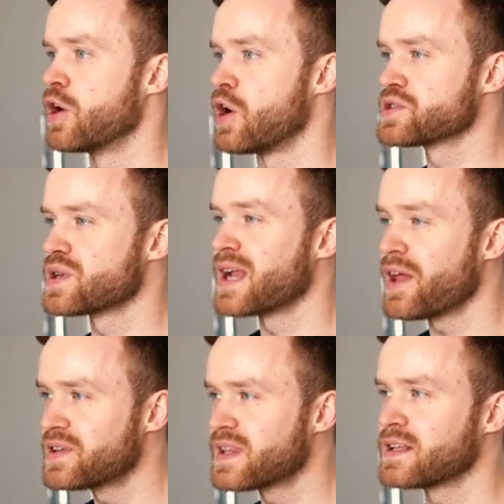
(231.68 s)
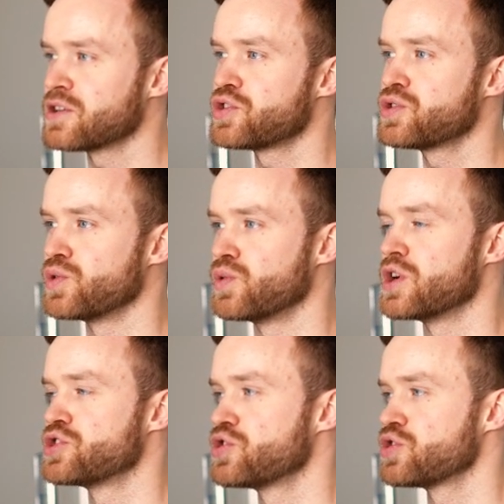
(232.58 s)
Also, another thing you should
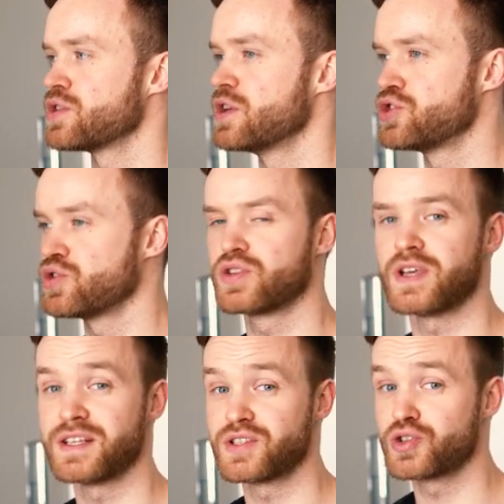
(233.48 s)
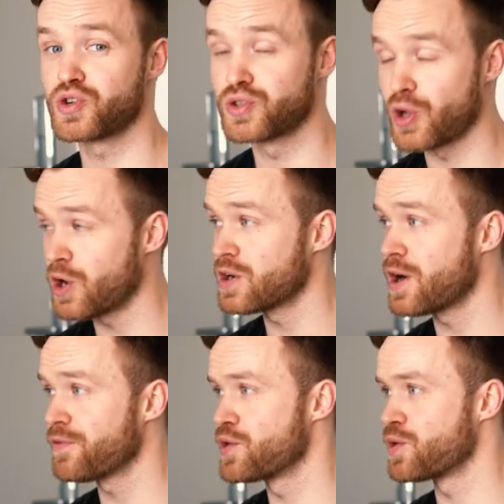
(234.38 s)
do is you should turn
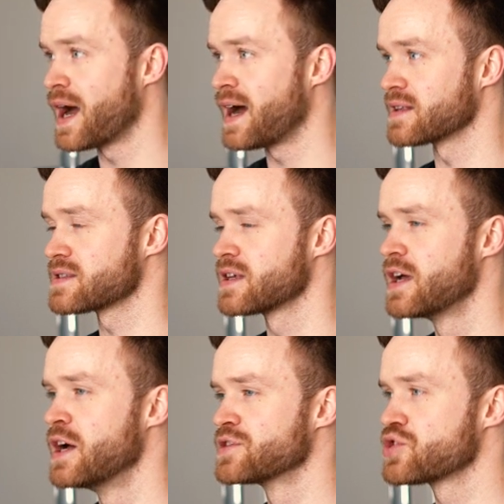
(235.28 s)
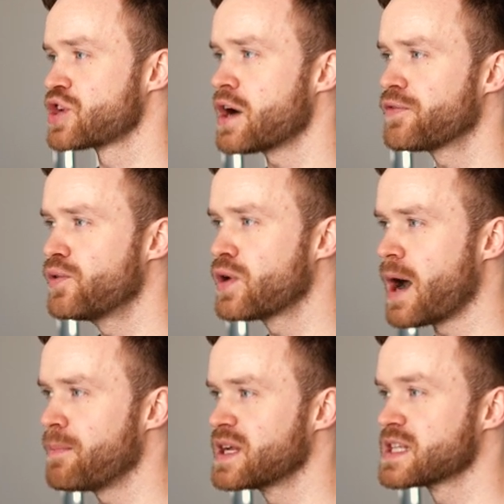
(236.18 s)
off your ads. So junk food
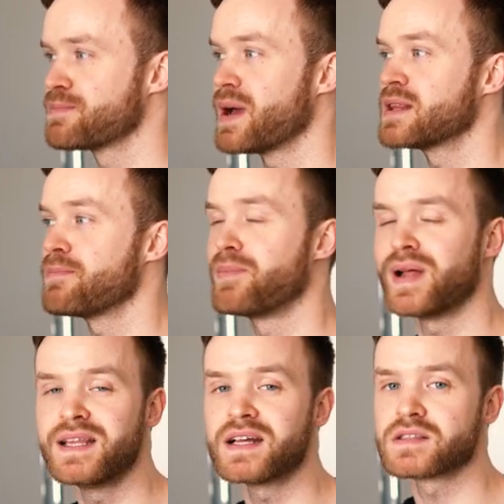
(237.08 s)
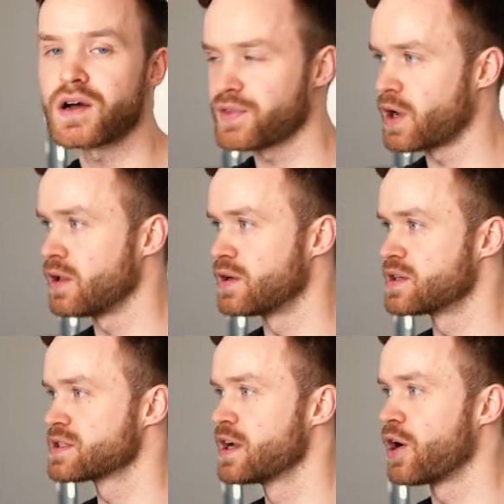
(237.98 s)
companies spend billions of
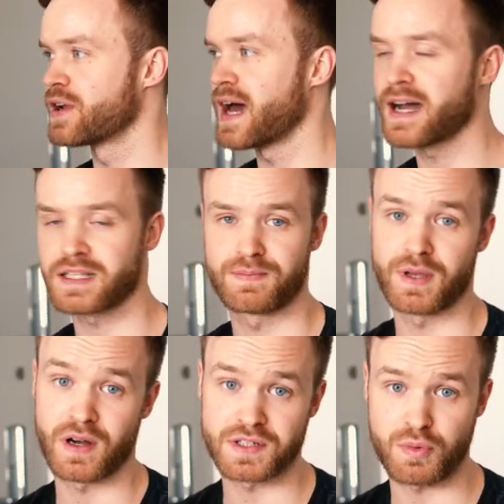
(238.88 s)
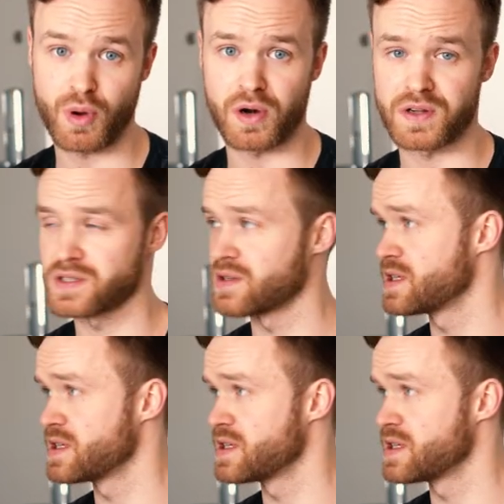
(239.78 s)
dollars on ads because it works.